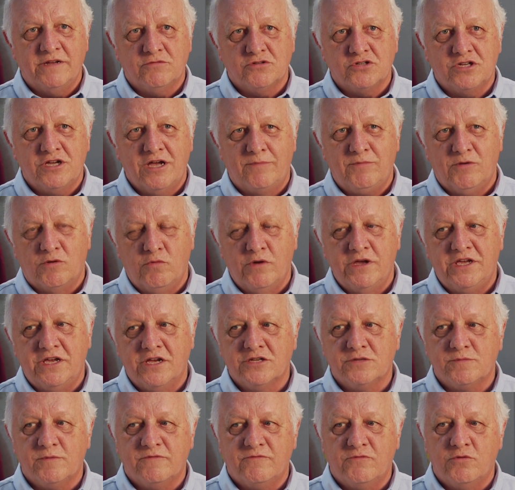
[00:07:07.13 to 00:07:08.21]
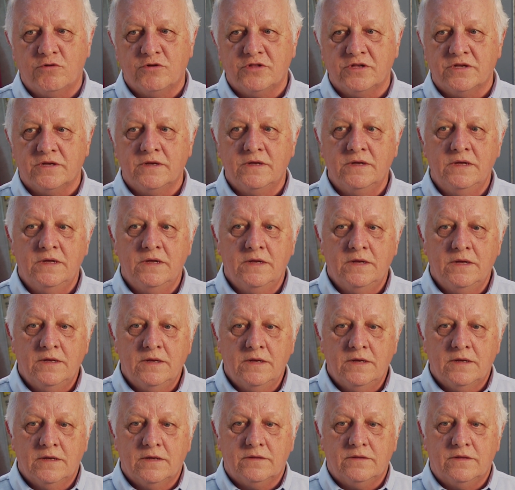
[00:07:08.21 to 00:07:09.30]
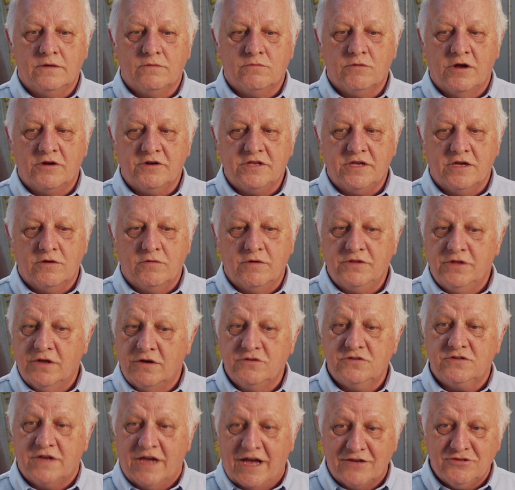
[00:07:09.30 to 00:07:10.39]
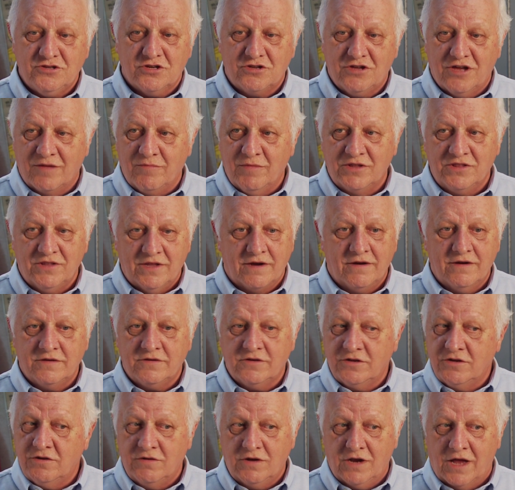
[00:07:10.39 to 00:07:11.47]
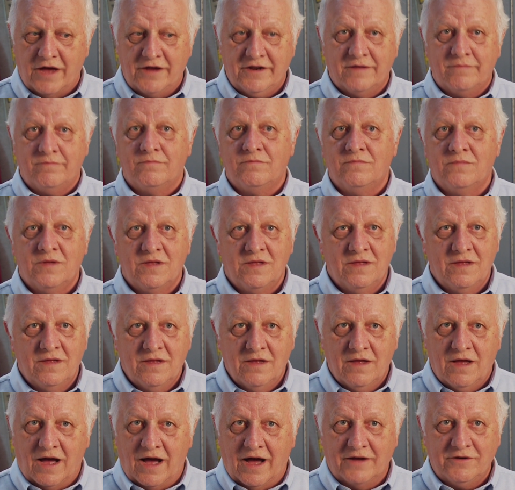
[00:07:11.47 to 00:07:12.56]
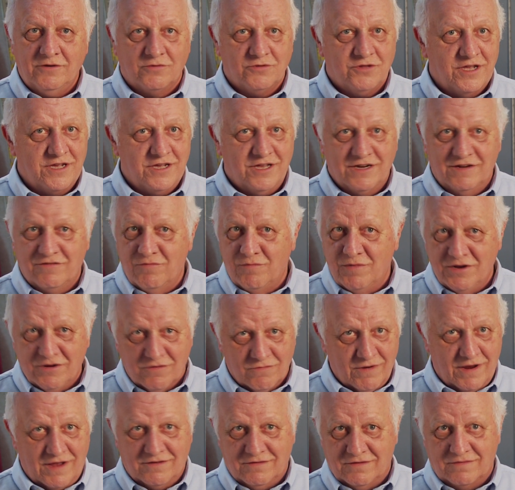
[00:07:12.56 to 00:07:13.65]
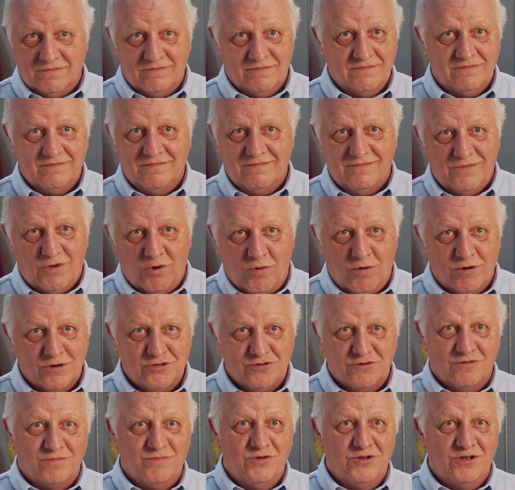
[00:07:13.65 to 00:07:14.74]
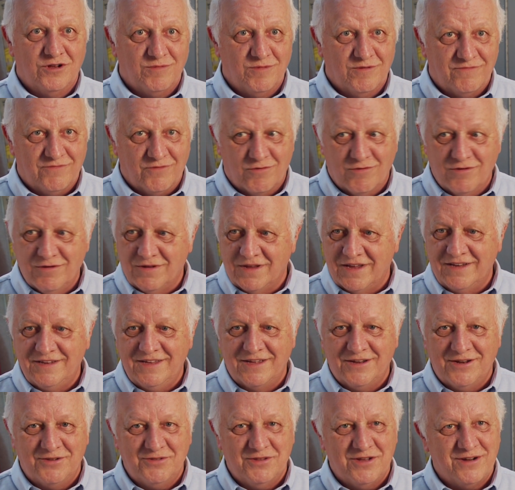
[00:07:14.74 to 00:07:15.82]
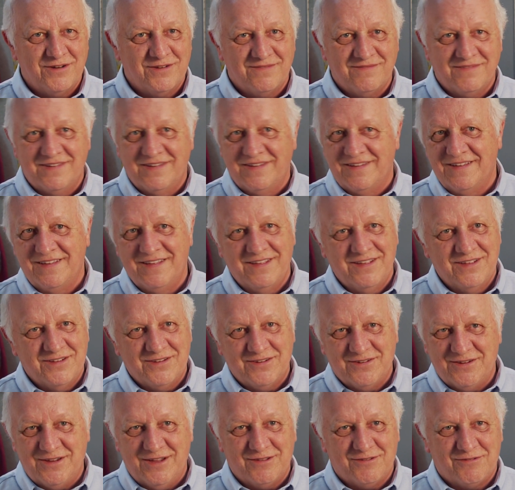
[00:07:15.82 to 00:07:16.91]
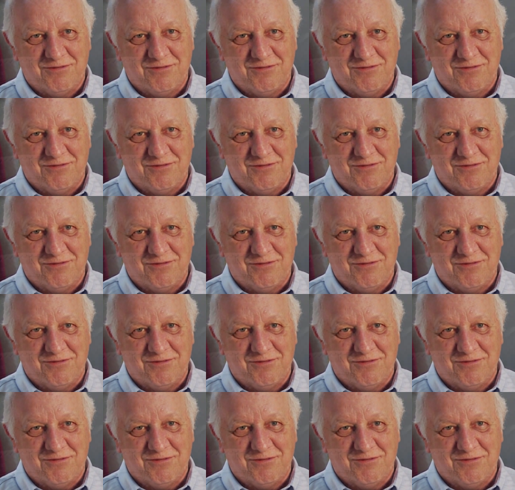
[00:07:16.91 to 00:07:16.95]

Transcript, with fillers: was a couple of weekends before the, the rodeo. And those guys would come in there, and you know, a lot of them, I don't think had ever been around a horse or a bull before, and they'd get on there and get